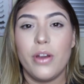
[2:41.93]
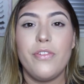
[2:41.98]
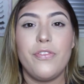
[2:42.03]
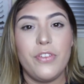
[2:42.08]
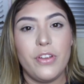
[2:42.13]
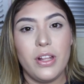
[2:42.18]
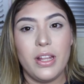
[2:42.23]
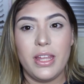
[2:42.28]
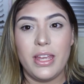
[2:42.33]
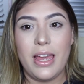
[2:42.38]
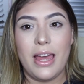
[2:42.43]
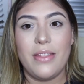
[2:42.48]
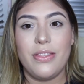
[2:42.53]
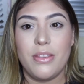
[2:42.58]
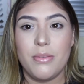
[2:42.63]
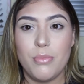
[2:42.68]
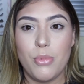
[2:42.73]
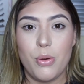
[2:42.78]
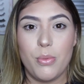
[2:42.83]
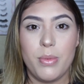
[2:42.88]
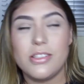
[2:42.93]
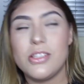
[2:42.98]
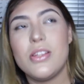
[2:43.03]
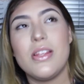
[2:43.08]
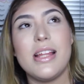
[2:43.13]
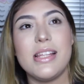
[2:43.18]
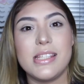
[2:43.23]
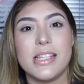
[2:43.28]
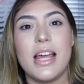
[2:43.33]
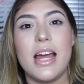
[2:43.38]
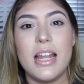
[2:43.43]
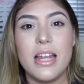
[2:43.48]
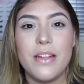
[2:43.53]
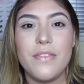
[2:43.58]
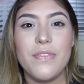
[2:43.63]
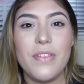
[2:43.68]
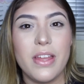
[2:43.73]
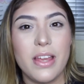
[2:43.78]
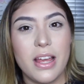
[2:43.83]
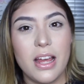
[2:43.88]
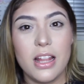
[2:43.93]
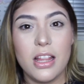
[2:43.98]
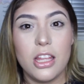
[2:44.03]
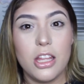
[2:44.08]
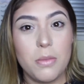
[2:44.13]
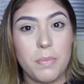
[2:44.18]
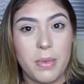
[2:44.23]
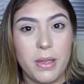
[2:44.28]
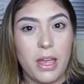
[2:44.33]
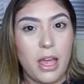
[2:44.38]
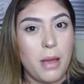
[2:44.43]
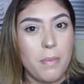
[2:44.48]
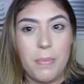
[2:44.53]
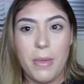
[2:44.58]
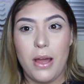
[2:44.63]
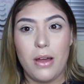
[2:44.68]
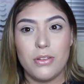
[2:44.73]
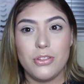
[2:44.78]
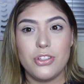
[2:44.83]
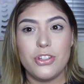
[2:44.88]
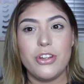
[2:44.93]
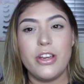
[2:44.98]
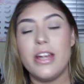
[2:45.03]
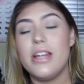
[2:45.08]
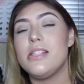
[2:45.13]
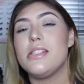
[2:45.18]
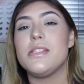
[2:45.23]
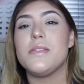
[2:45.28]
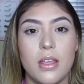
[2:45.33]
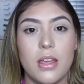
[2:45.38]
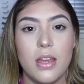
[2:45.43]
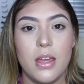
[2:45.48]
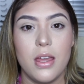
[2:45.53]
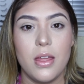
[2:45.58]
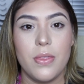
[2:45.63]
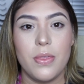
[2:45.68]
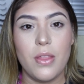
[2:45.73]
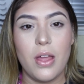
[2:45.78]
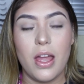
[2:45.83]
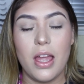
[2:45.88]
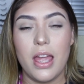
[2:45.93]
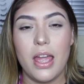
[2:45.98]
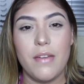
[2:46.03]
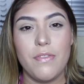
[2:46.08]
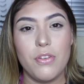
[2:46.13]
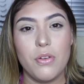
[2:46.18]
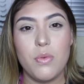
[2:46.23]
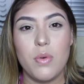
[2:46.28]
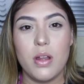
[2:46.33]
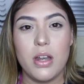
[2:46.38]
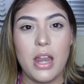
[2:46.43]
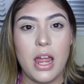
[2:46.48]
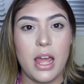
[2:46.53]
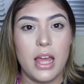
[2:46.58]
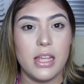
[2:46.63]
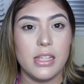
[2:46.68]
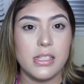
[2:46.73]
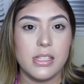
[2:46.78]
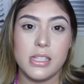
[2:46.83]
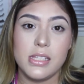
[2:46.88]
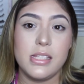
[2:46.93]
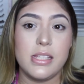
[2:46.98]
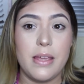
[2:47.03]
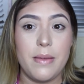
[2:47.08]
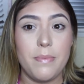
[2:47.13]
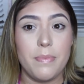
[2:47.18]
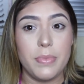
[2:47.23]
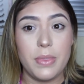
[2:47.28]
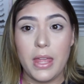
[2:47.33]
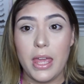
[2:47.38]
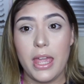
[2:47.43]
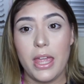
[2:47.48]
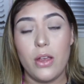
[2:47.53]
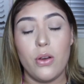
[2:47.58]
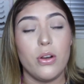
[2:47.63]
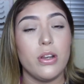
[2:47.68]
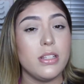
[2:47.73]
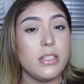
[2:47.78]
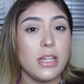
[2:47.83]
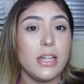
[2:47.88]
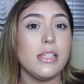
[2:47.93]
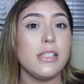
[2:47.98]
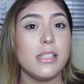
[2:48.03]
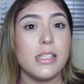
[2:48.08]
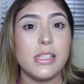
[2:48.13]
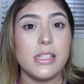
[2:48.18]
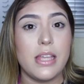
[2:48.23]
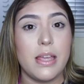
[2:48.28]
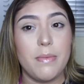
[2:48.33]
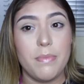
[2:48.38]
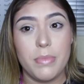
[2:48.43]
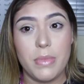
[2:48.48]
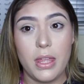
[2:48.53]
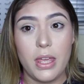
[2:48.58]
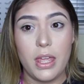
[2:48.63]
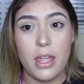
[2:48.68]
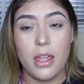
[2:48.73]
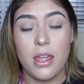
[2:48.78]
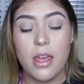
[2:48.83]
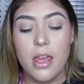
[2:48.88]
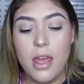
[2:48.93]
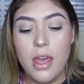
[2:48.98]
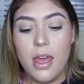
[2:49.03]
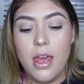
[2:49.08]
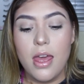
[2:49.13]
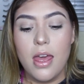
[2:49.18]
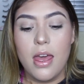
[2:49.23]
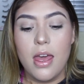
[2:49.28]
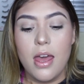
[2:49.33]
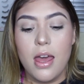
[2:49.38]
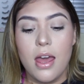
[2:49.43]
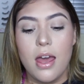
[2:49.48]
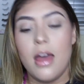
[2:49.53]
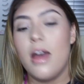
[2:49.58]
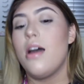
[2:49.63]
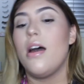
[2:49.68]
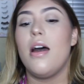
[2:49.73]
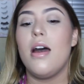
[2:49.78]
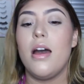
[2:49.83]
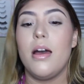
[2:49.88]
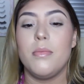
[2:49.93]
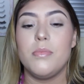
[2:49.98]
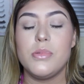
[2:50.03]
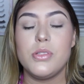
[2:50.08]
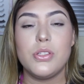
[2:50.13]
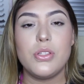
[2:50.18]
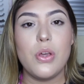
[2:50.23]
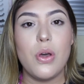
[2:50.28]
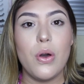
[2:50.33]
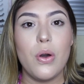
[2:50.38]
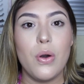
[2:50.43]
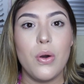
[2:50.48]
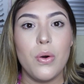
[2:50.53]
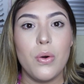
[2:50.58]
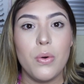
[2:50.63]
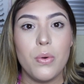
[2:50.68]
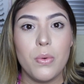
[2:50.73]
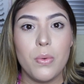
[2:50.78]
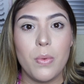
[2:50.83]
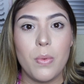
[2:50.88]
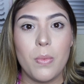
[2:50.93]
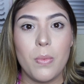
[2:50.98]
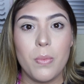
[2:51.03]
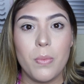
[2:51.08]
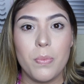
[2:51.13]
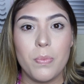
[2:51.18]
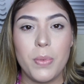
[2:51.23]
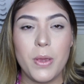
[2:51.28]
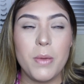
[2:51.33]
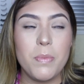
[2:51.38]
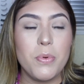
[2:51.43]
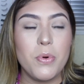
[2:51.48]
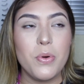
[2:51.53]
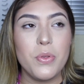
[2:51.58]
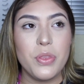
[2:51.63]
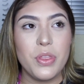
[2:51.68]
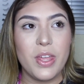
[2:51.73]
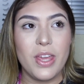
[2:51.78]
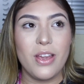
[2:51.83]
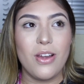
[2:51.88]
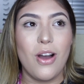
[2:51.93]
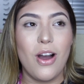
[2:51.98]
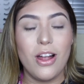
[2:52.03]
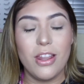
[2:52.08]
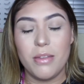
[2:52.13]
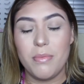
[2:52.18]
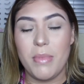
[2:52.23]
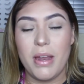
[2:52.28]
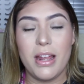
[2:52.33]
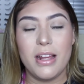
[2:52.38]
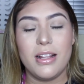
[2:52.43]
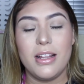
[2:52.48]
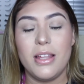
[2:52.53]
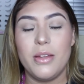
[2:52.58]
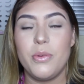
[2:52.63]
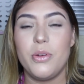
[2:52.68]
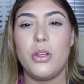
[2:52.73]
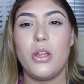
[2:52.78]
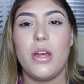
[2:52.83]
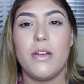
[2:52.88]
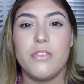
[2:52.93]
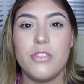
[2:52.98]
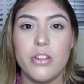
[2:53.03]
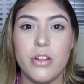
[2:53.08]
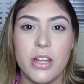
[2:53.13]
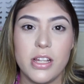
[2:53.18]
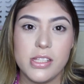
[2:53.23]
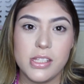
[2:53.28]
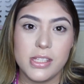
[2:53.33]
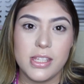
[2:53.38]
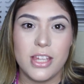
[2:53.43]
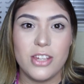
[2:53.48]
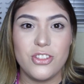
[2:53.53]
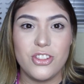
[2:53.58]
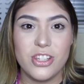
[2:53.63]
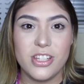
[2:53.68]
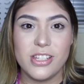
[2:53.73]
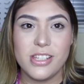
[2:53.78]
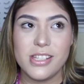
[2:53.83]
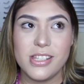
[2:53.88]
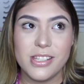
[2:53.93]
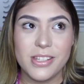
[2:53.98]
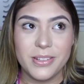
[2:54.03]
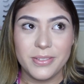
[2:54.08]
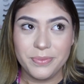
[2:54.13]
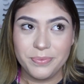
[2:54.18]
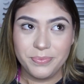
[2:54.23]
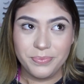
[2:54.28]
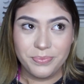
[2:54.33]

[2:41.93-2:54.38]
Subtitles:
feeling at the moment. So that's kind of like a little bit about Tourette's. Not everyone has the same thing or does the same thing. So people think automatically when you have Tourette's, they just,